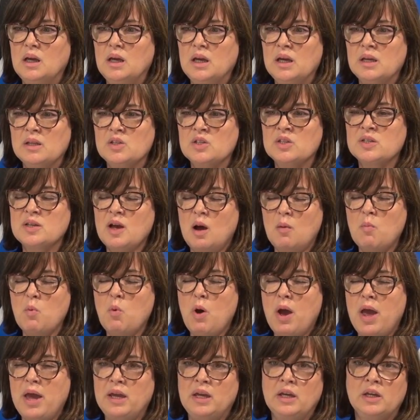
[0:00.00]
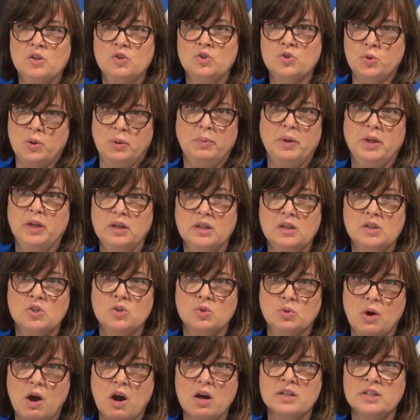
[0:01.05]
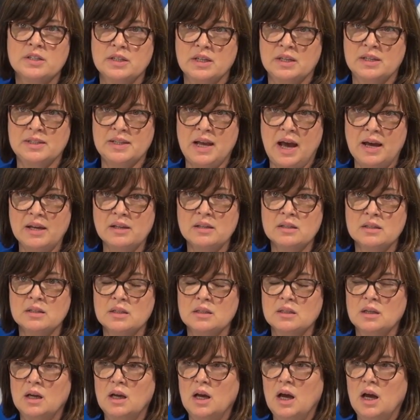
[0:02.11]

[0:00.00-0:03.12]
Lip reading: in some way contributed to our success,